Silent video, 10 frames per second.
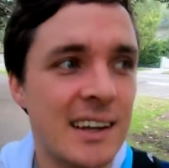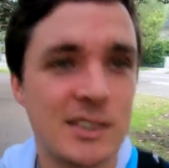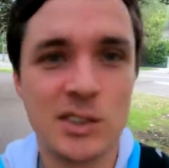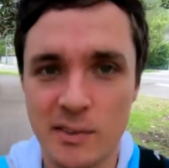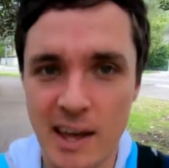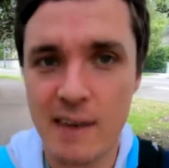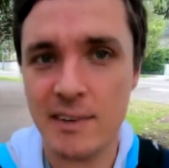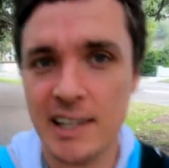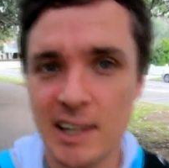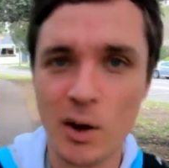a sort of
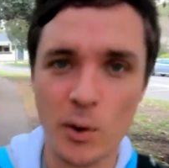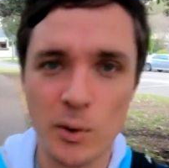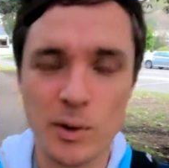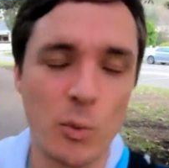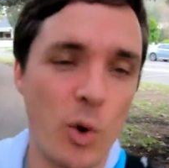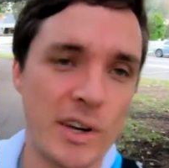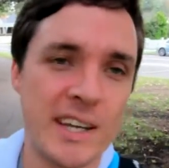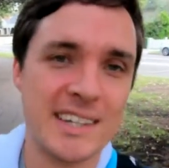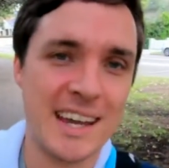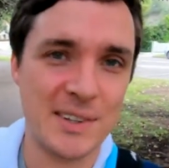heavy load and
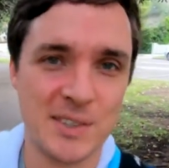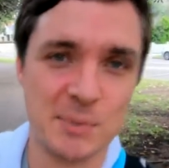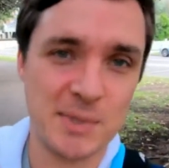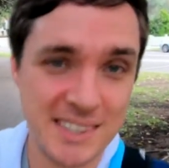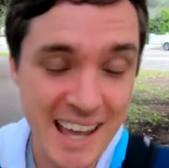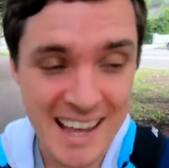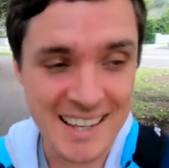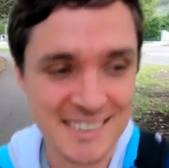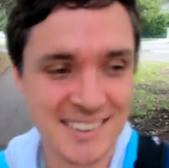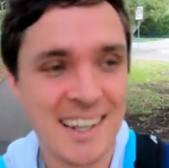walking down some
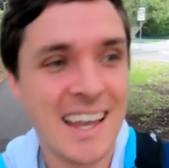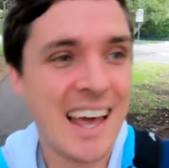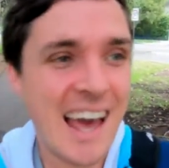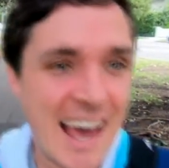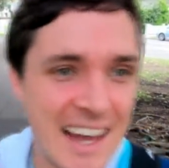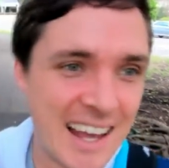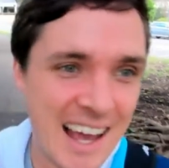stairs. And